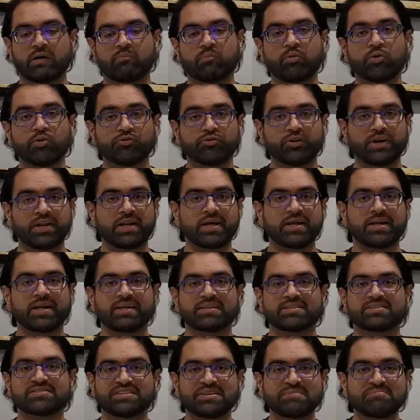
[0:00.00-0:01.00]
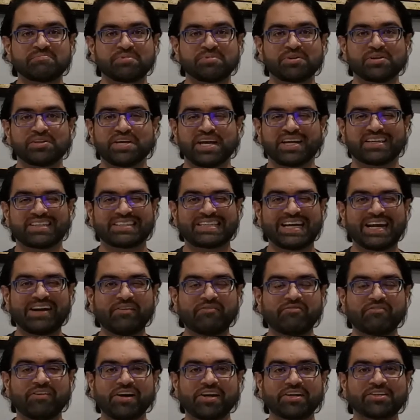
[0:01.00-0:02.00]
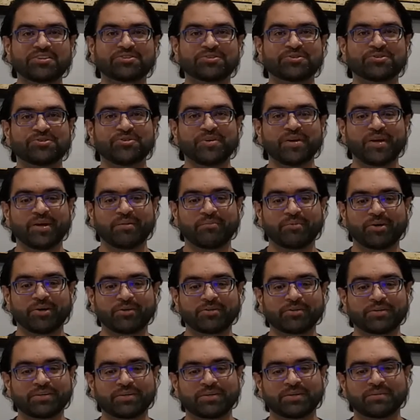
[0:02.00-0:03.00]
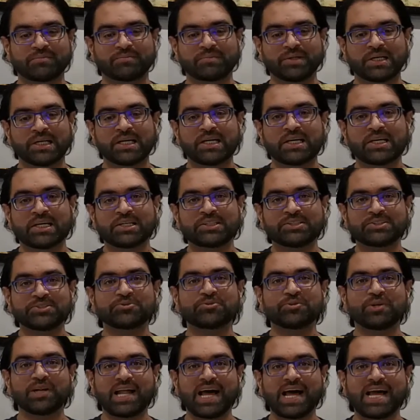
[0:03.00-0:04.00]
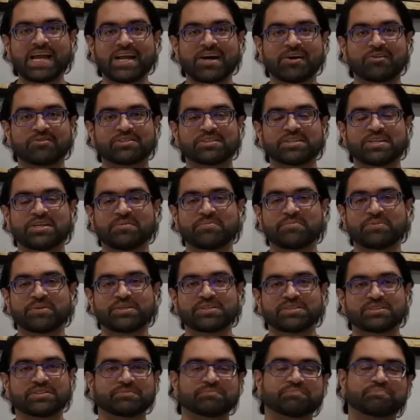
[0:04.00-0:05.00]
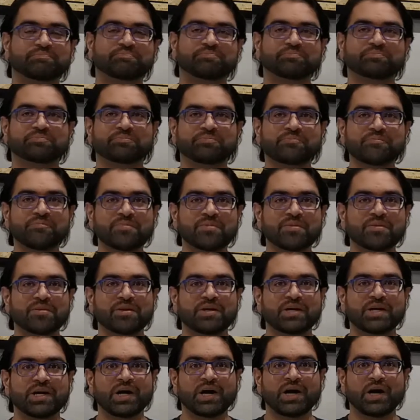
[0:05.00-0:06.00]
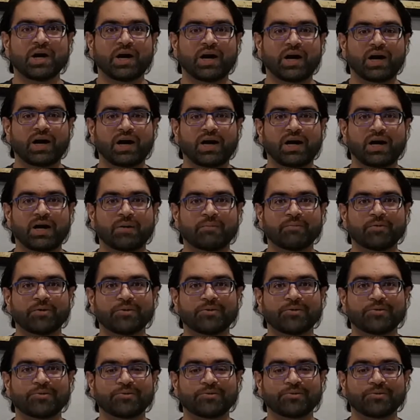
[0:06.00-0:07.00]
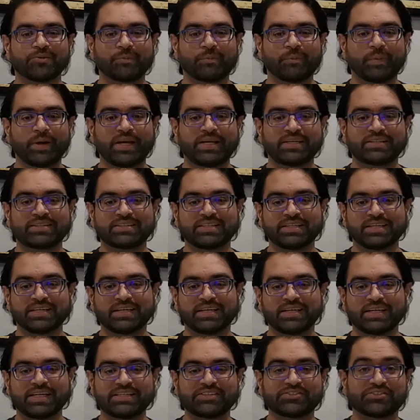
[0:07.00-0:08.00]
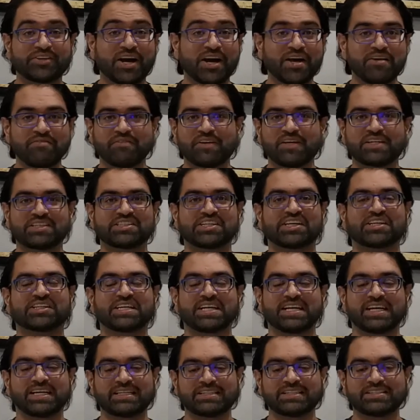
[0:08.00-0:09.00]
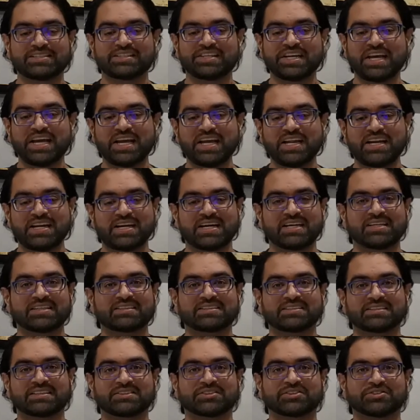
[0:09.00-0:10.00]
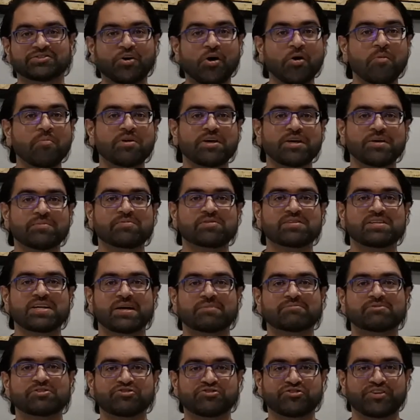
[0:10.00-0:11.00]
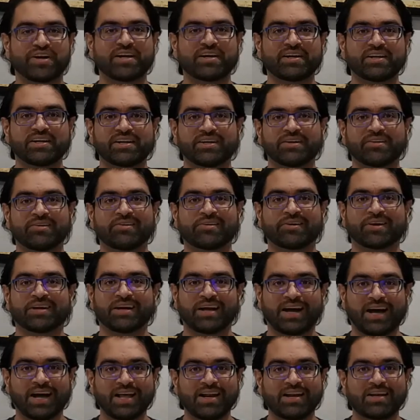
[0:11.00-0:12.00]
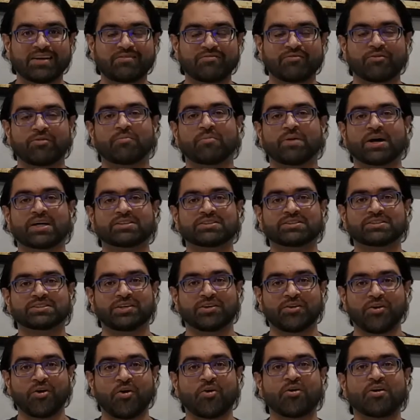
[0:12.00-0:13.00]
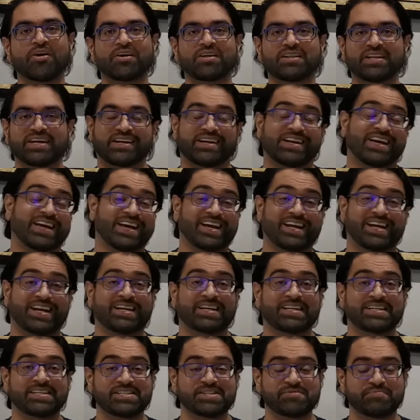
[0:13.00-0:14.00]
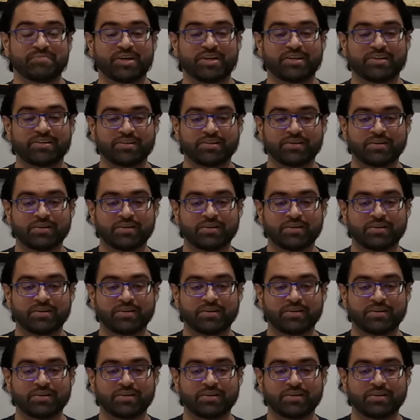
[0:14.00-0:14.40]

both written a simple yet terrifying story about two lighthouse keepers who basically drive each other insane as a storm keeps them stranded on an island for much longer than they had anticipated.